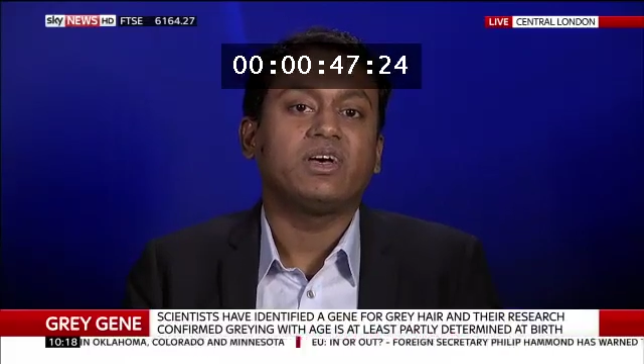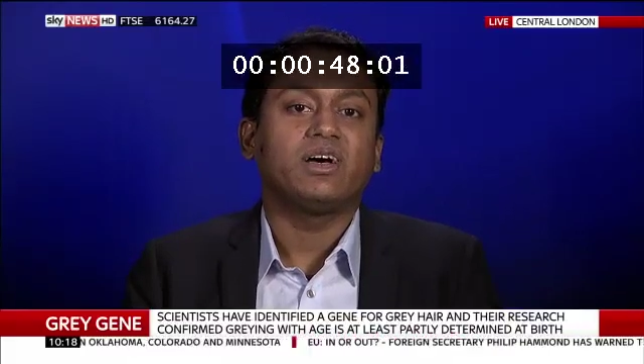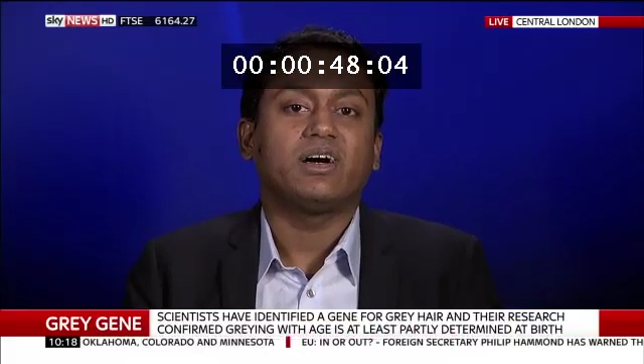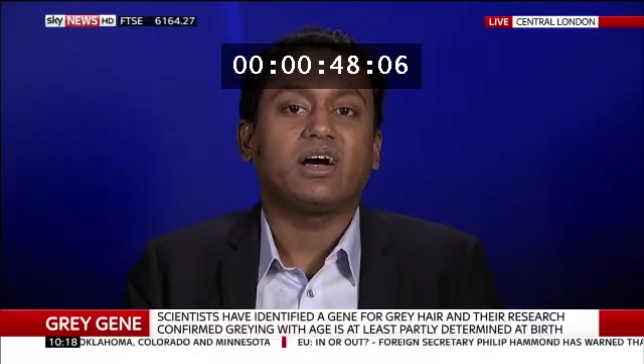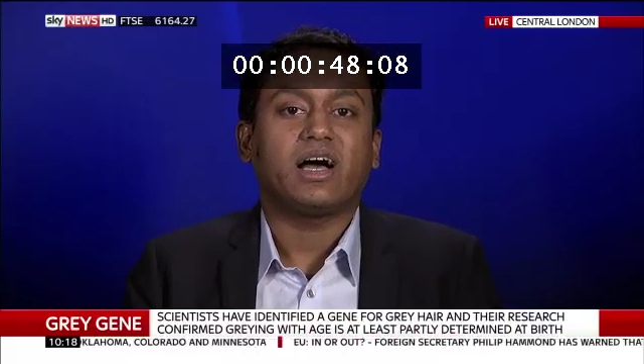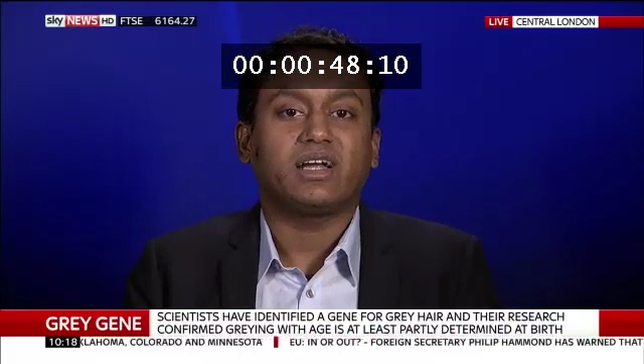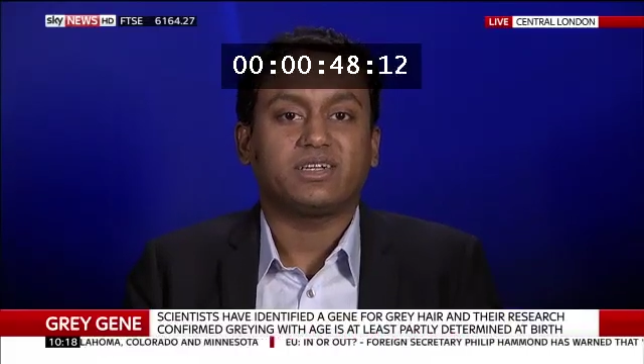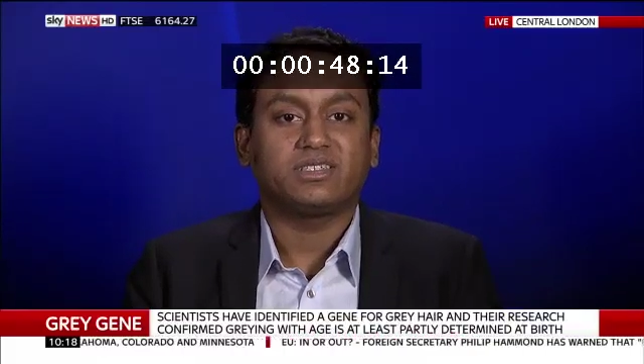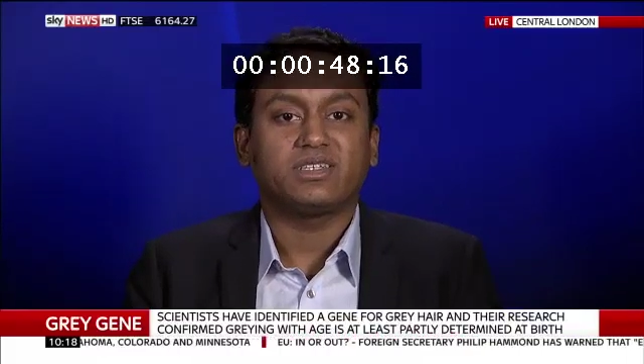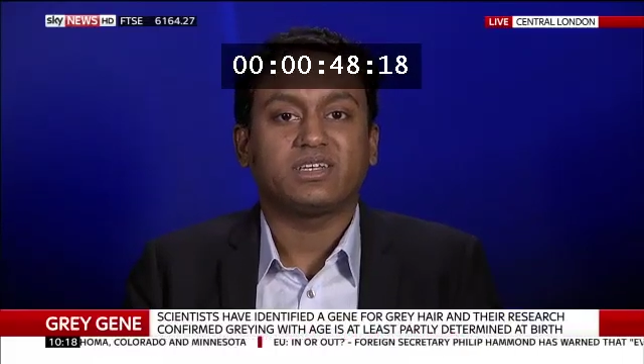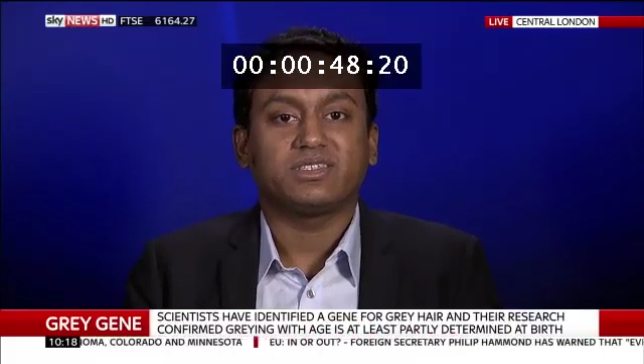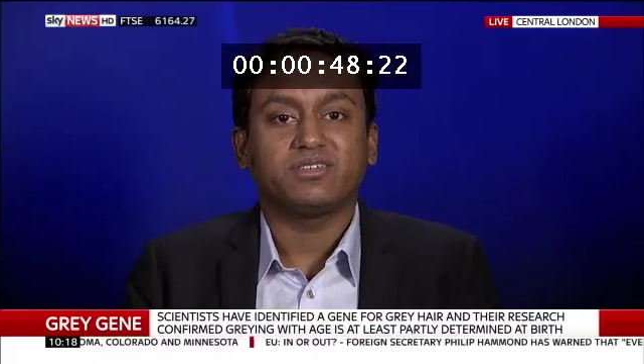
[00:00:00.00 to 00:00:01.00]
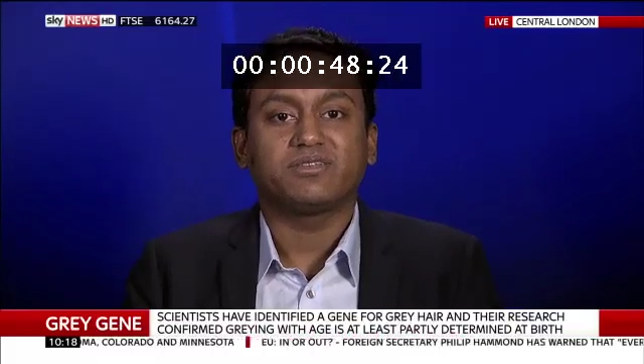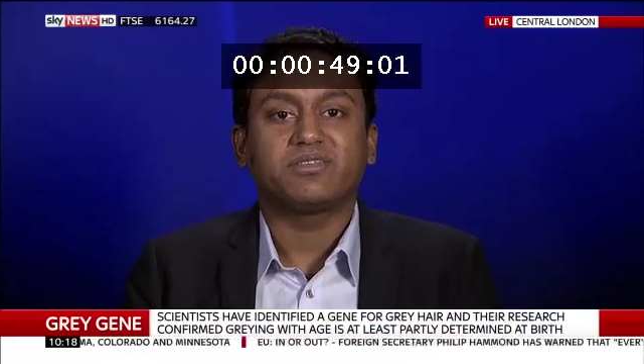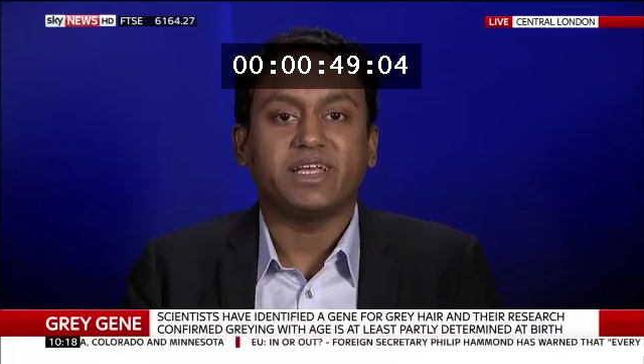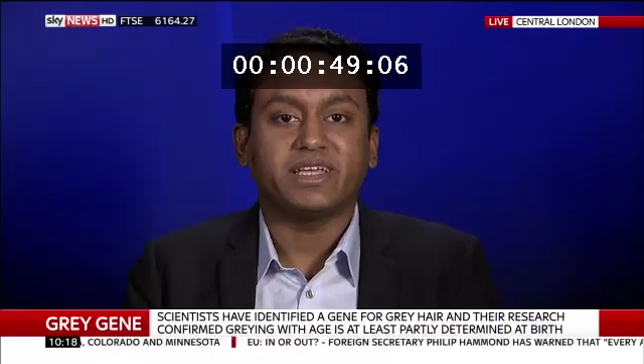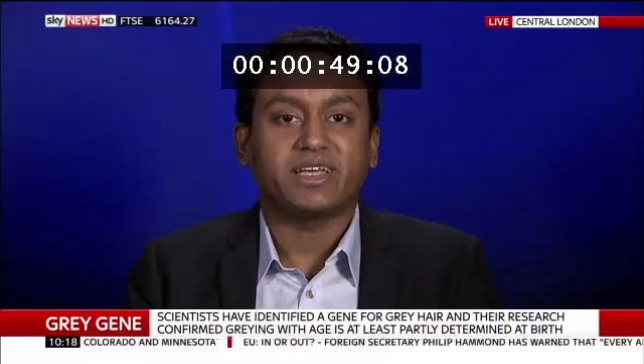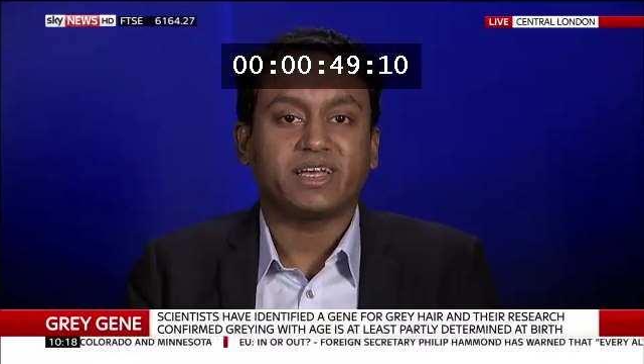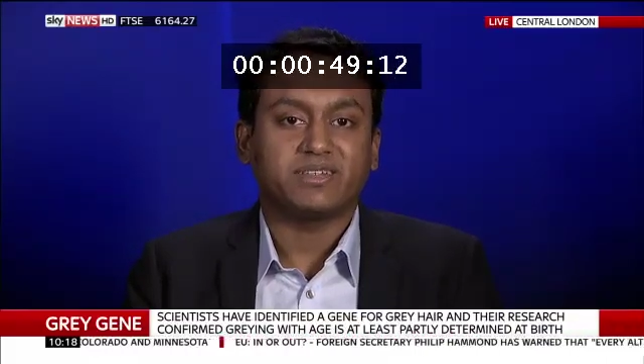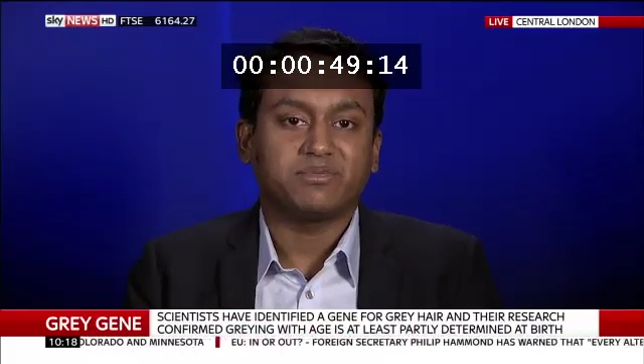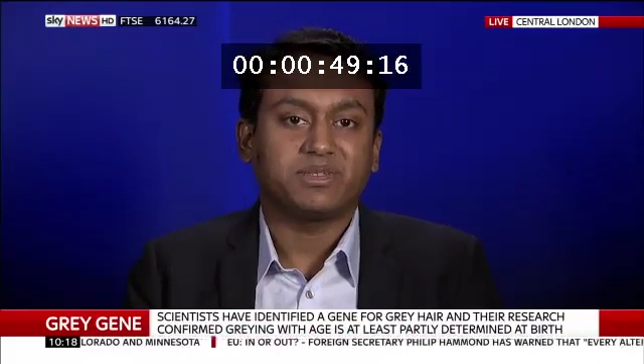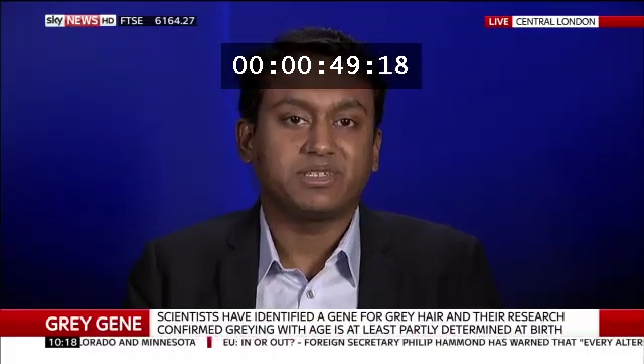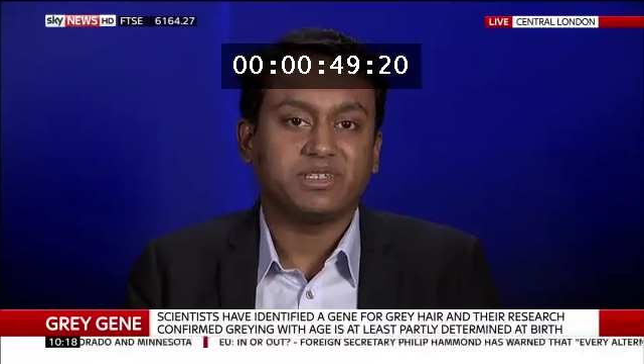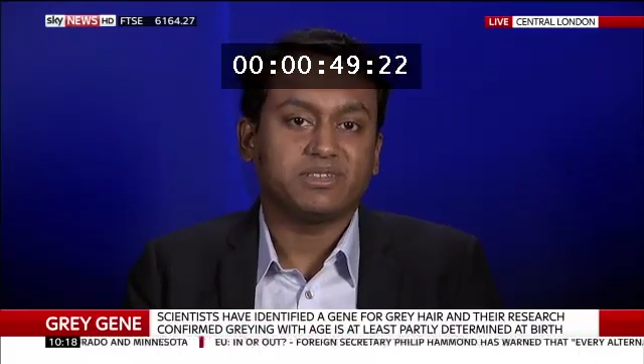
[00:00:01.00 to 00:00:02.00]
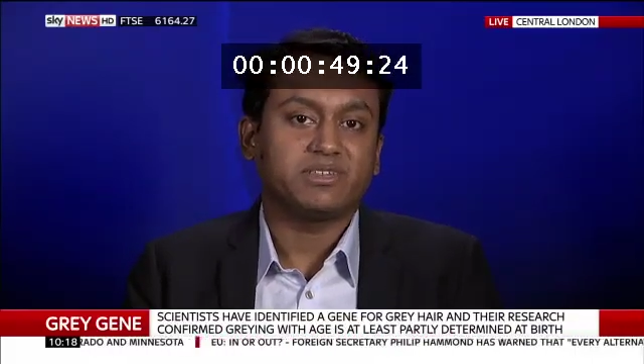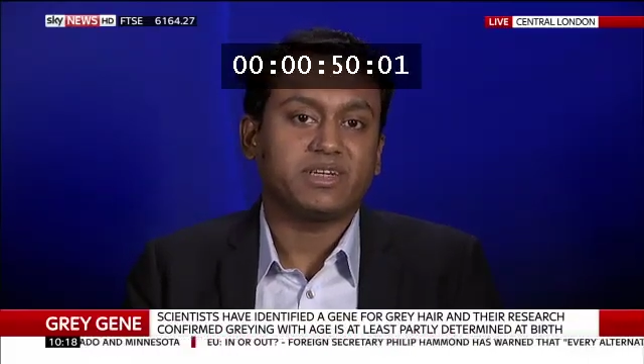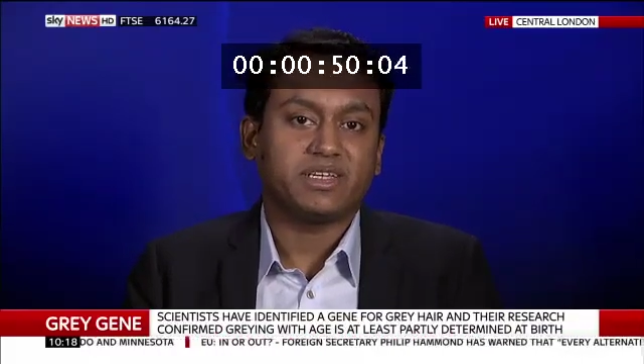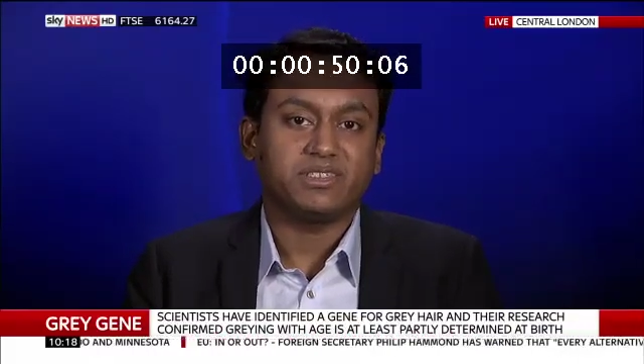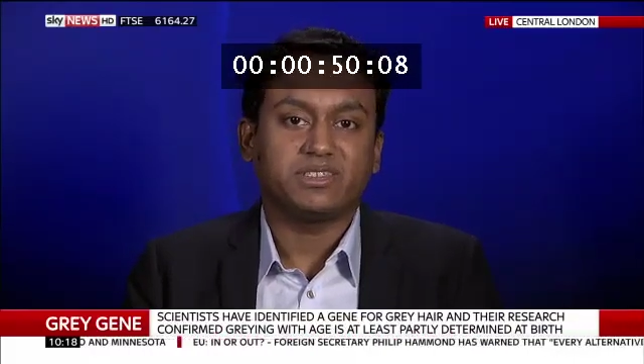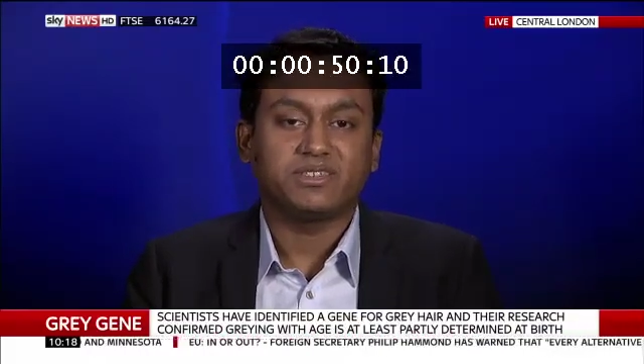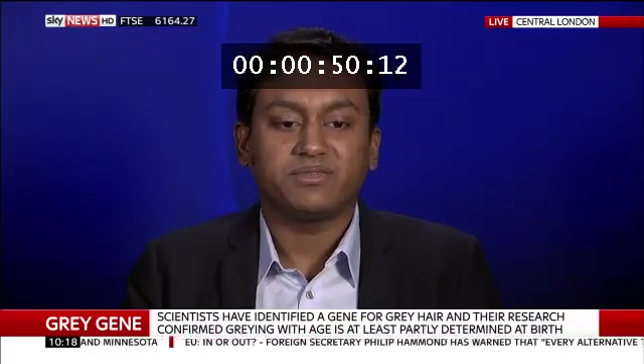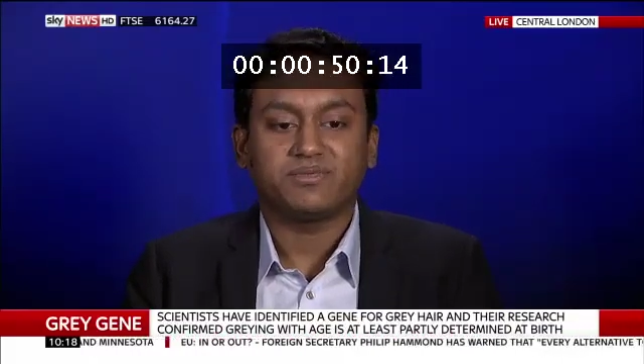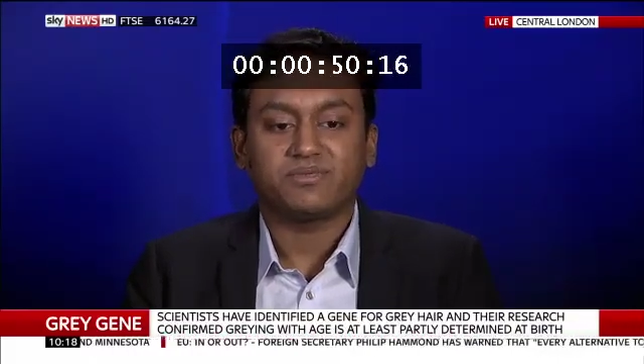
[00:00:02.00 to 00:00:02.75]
a higher chance of graying at a particular age.